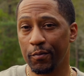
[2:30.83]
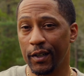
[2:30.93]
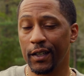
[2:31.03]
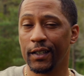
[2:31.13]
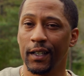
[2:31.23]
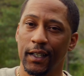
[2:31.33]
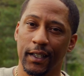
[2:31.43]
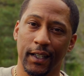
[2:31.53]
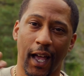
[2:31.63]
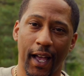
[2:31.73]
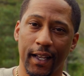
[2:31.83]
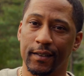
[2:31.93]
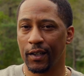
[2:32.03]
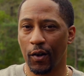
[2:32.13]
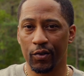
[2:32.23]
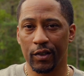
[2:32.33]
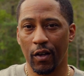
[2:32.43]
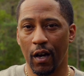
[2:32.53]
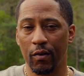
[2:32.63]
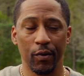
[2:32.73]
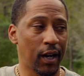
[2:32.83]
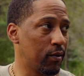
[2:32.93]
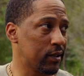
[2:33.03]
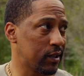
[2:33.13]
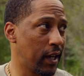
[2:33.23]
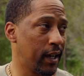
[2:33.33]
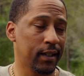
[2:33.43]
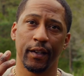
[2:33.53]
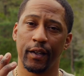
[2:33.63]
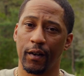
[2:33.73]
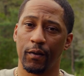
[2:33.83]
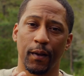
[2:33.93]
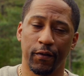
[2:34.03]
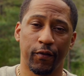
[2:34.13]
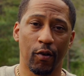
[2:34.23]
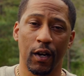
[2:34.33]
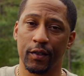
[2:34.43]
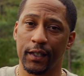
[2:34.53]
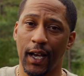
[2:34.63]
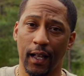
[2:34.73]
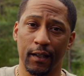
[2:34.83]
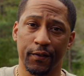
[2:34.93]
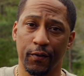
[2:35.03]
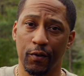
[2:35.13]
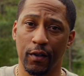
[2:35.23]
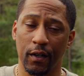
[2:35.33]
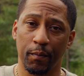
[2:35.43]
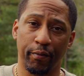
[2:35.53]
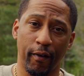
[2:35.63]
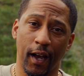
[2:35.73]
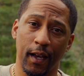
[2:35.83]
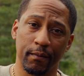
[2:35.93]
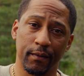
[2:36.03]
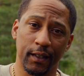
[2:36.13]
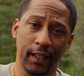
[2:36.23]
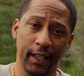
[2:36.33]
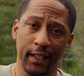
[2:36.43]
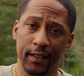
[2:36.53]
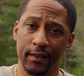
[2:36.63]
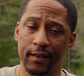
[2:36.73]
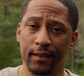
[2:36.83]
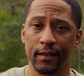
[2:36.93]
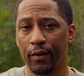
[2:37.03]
but guys, it goes along with what I was saying, you know, $400 for a prime lens.